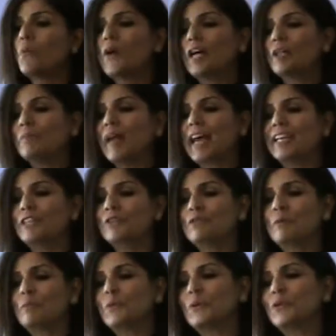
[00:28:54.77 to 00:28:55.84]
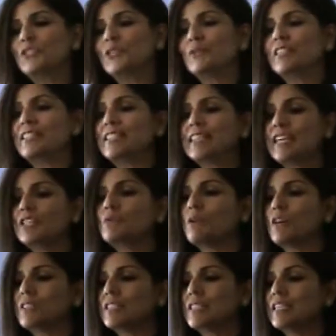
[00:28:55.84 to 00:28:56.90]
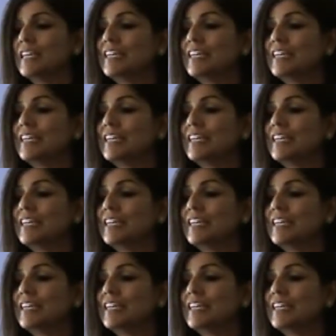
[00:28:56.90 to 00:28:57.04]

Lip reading: well-padded reporter in Sedrot